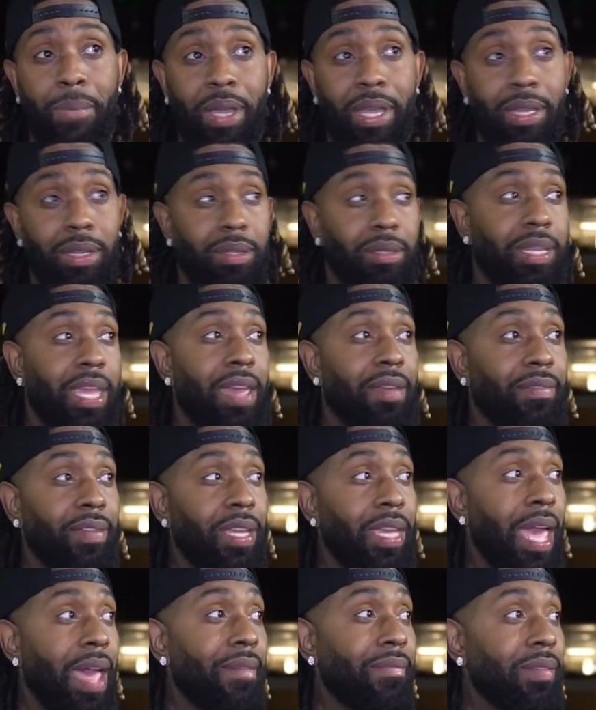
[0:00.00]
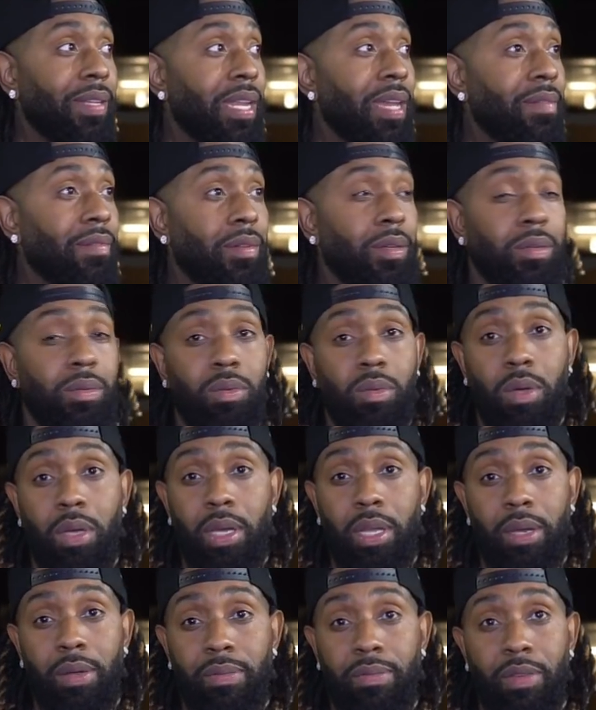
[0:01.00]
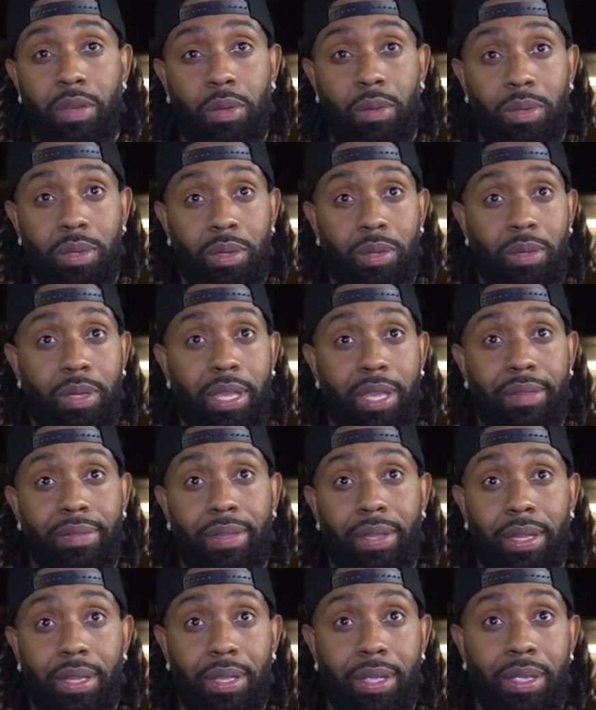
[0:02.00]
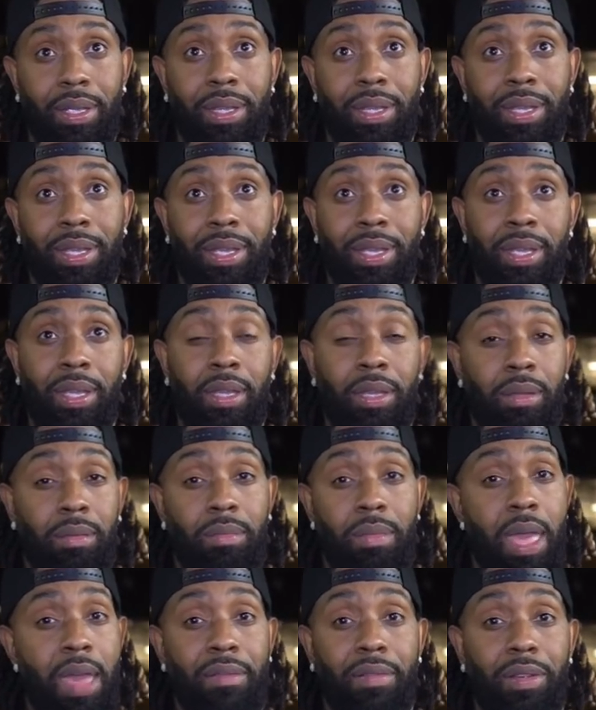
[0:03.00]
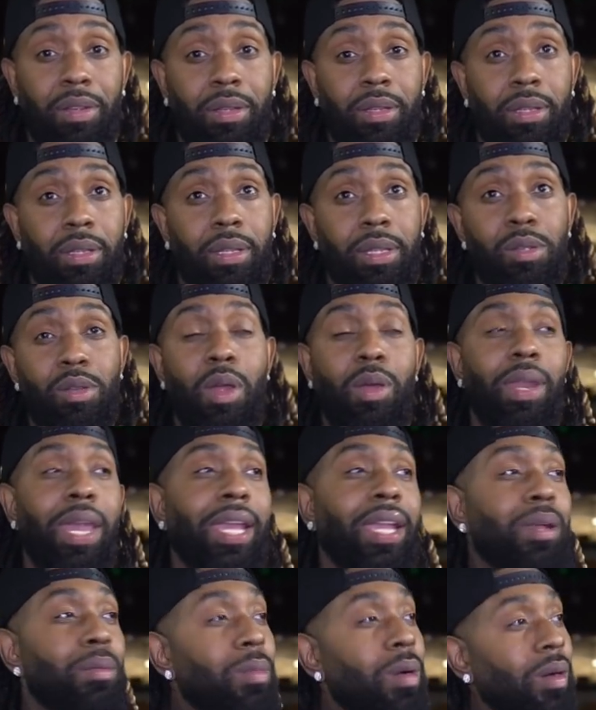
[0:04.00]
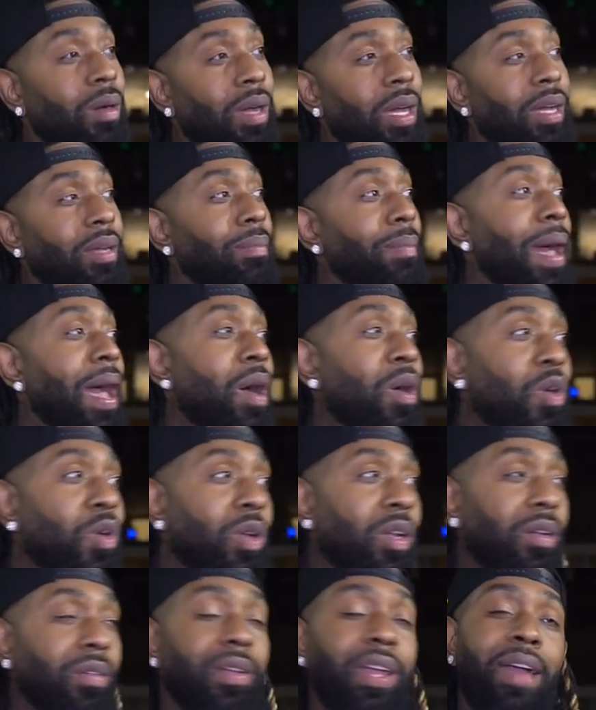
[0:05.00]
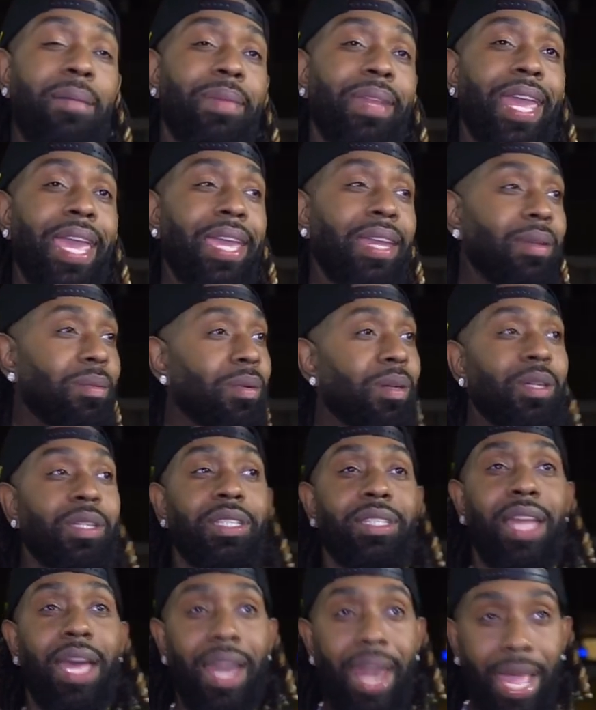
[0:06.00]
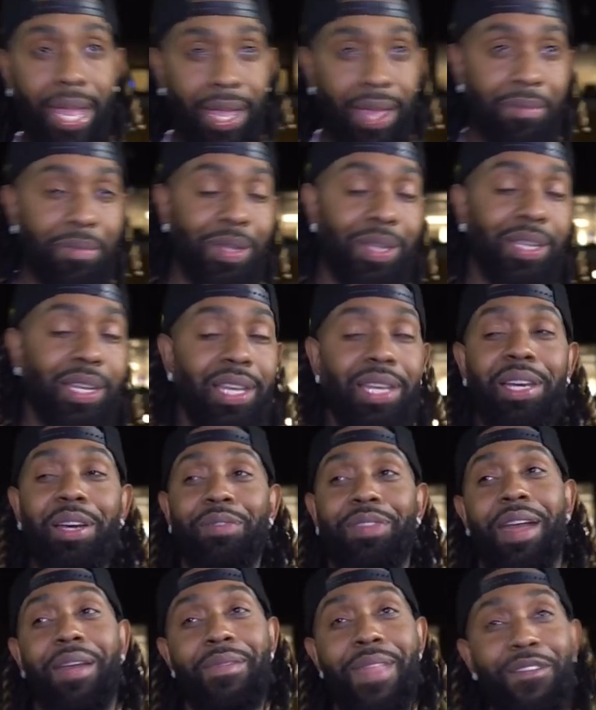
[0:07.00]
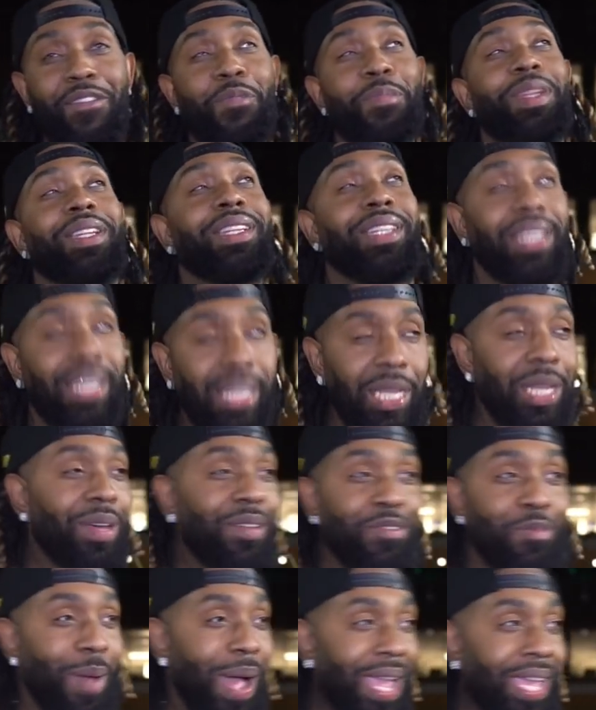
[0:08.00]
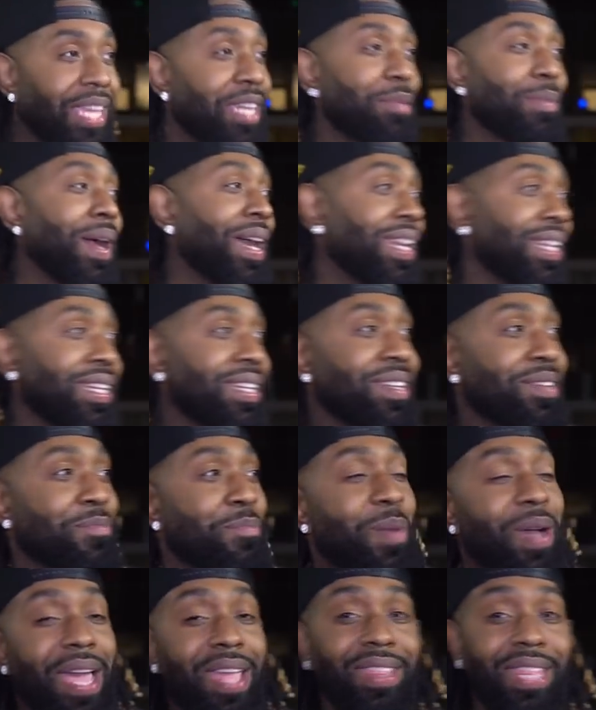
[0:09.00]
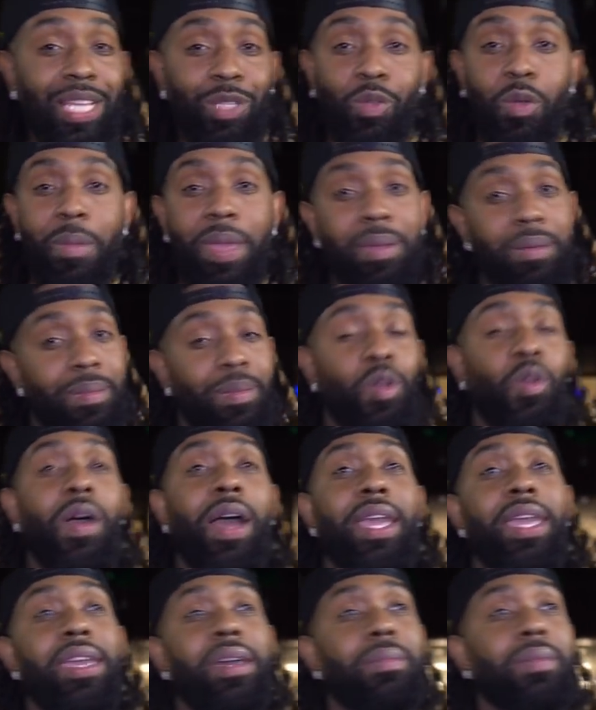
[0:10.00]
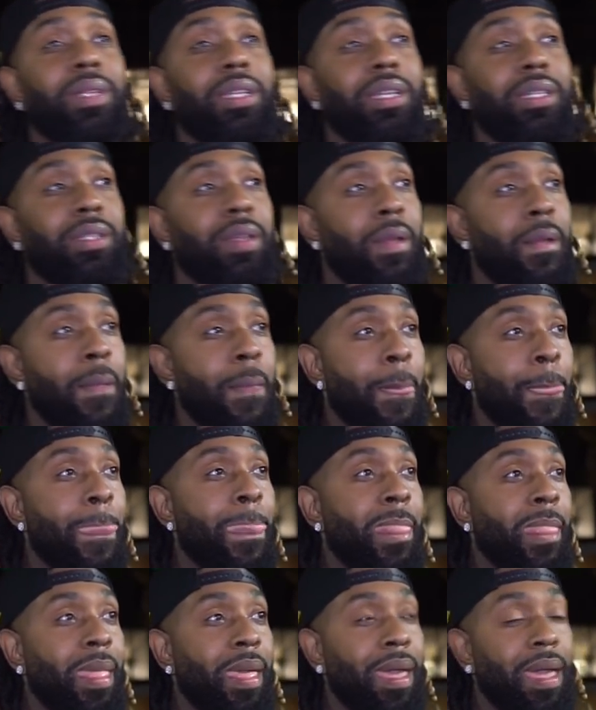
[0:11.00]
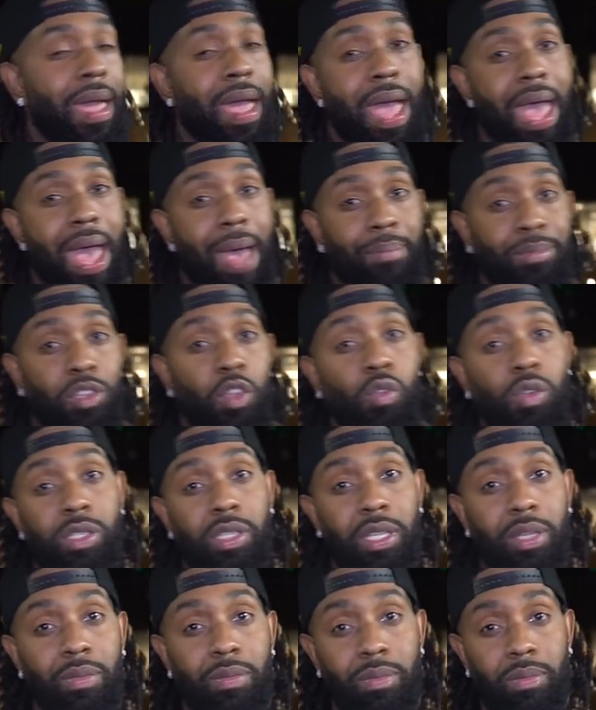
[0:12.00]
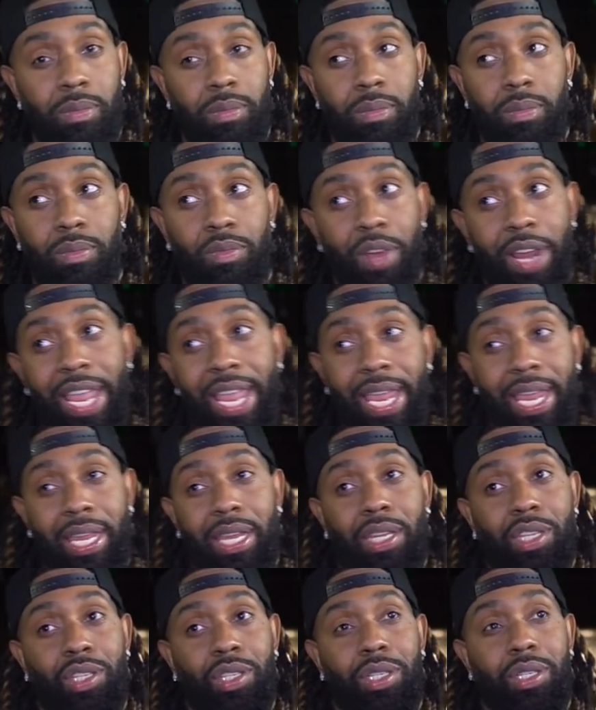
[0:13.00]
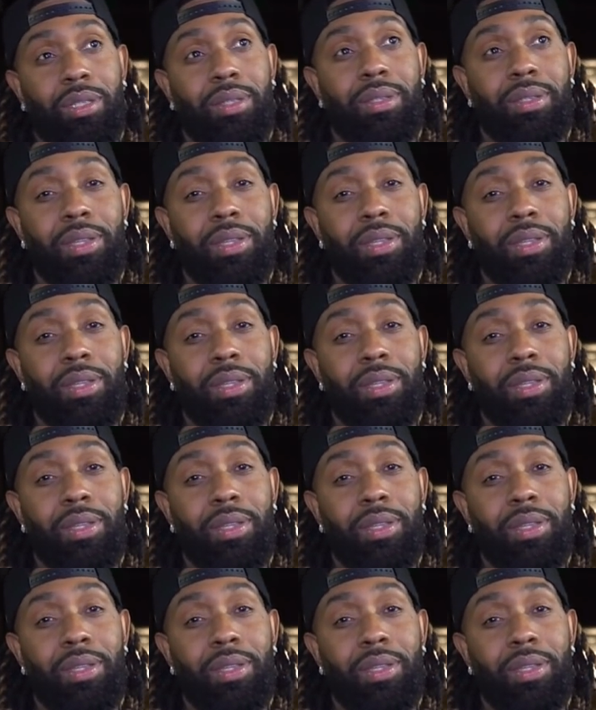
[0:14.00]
but Caffeine. I've never won a vote on Caffeine ever. You know, like, come on, uh, my whole career I've been hated, bro. It's not like I've been loved. I've never been loved by anybody. But that's what makes me who I am because I'm used to rage. Mm-hmm.